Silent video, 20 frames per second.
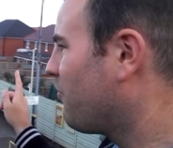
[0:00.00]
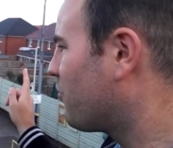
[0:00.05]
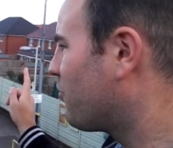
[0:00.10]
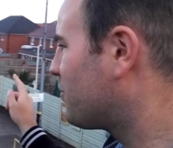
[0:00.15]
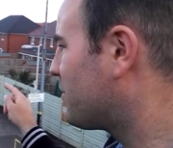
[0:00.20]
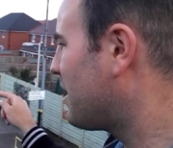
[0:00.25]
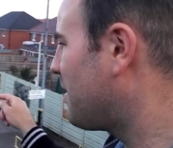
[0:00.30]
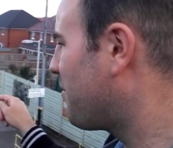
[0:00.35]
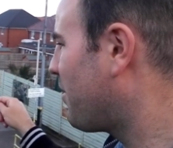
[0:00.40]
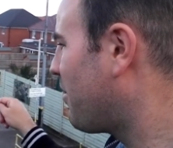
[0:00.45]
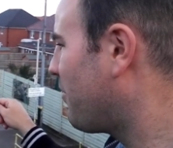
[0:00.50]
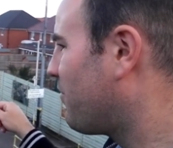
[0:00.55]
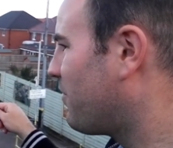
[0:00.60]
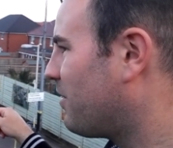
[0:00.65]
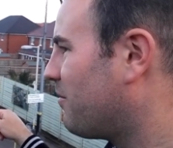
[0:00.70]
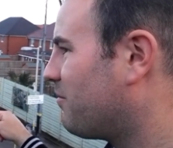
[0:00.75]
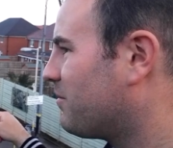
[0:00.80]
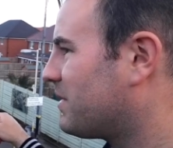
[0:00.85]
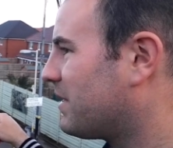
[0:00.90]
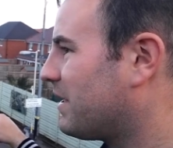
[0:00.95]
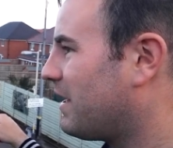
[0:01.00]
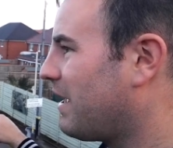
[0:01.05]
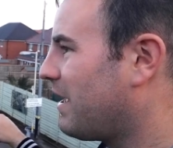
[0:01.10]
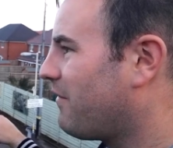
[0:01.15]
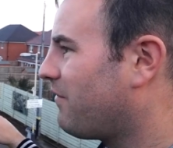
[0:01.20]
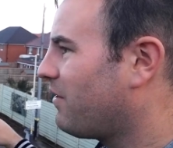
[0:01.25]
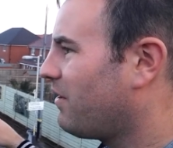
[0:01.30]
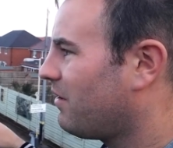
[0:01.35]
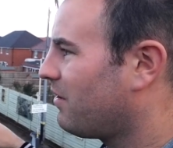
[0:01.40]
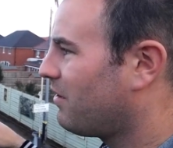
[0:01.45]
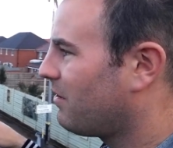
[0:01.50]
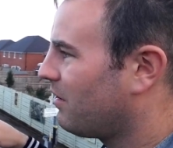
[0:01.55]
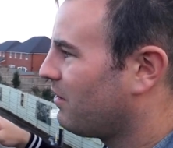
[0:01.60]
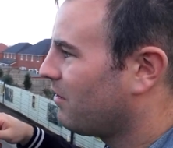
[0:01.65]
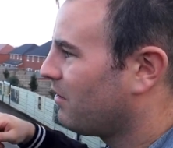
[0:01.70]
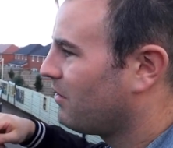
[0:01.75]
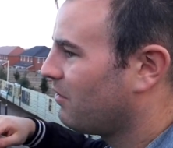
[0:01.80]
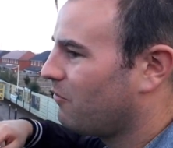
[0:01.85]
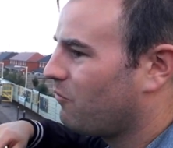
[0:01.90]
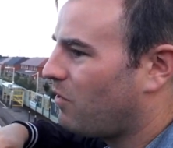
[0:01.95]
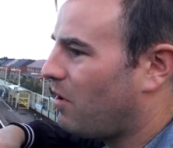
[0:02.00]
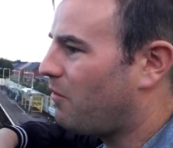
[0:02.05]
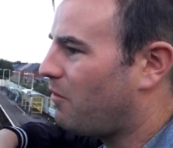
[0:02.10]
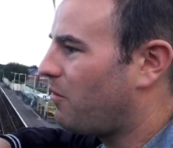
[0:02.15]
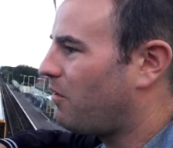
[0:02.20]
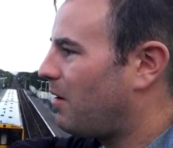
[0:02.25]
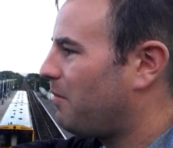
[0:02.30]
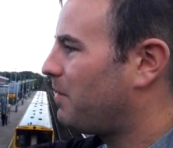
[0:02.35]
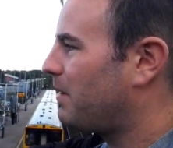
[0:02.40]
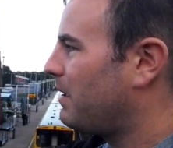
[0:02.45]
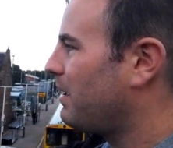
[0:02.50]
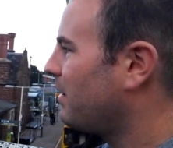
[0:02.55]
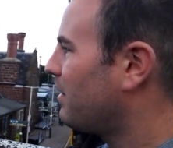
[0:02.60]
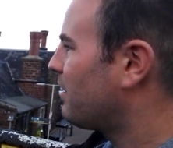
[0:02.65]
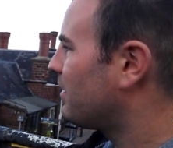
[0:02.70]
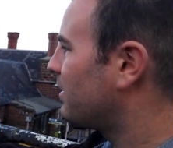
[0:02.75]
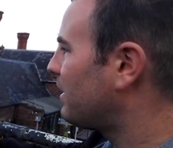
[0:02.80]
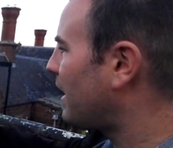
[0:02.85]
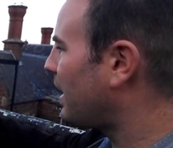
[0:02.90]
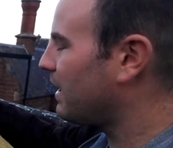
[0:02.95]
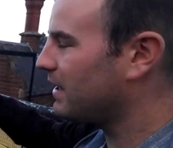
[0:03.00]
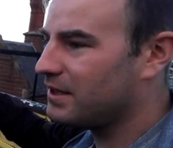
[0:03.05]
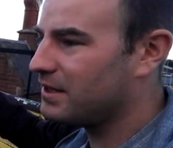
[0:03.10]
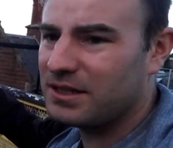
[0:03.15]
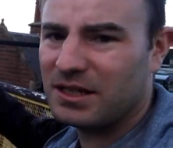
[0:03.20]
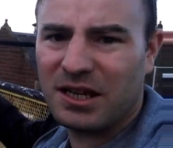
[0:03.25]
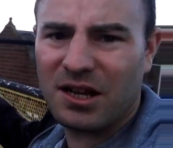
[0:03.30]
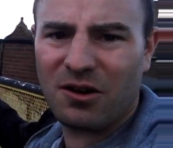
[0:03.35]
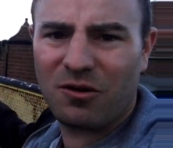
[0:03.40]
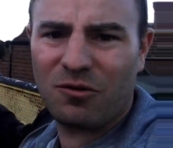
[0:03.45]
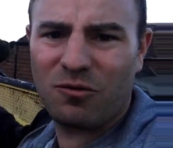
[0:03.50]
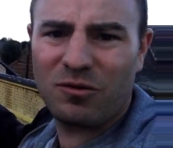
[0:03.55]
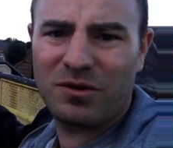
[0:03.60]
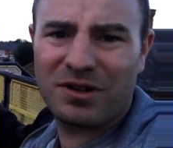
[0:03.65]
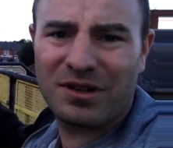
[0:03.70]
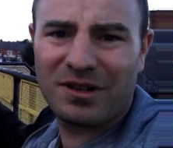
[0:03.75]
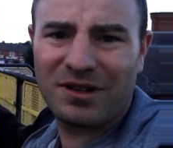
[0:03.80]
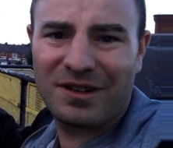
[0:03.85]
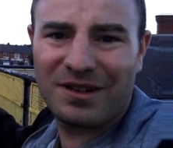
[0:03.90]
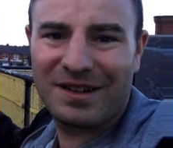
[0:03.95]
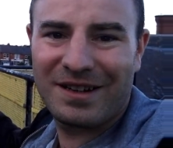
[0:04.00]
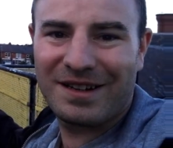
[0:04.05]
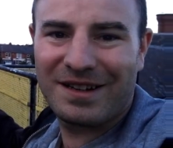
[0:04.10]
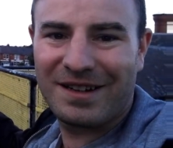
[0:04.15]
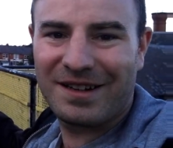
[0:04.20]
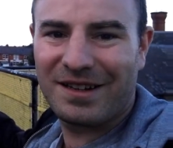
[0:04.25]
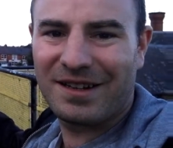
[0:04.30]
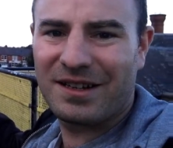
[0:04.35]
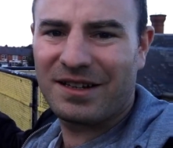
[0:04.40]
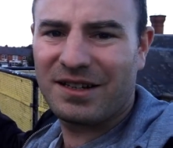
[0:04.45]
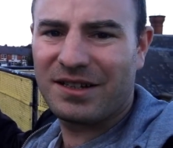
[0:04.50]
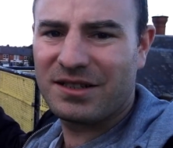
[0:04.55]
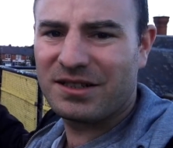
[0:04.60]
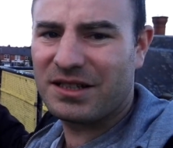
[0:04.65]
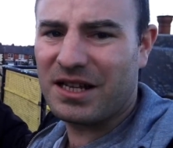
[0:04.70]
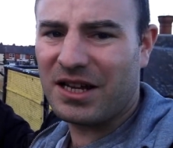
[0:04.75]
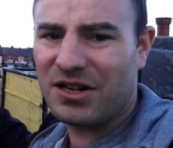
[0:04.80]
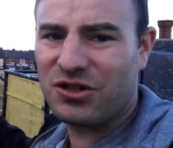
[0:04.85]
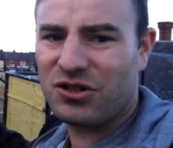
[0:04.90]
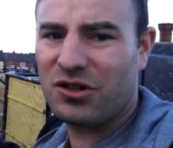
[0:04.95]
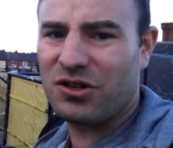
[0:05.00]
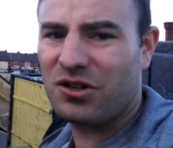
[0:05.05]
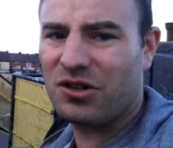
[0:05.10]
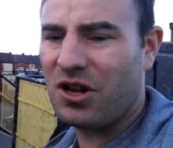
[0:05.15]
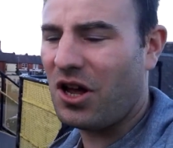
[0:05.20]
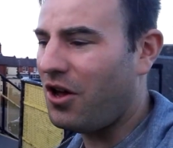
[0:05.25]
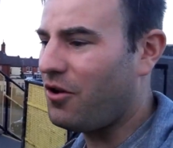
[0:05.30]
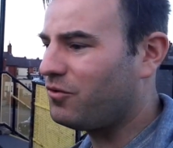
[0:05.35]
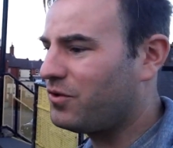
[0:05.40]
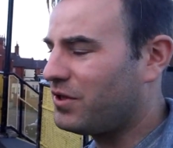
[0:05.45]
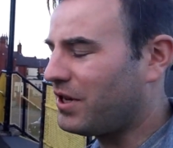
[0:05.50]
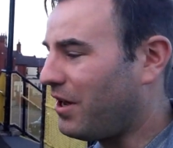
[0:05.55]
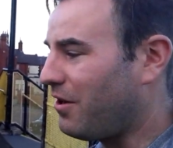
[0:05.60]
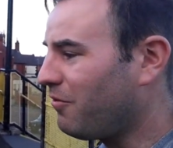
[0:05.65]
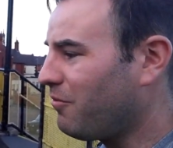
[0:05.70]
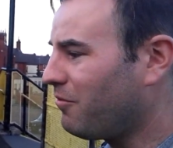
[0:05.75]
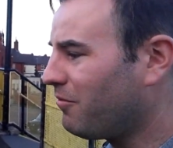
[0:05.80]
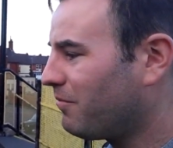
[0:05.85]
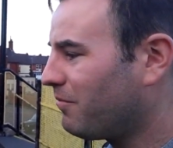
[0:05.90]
We'll see both of them together. While we're up here, that is the old station hotel.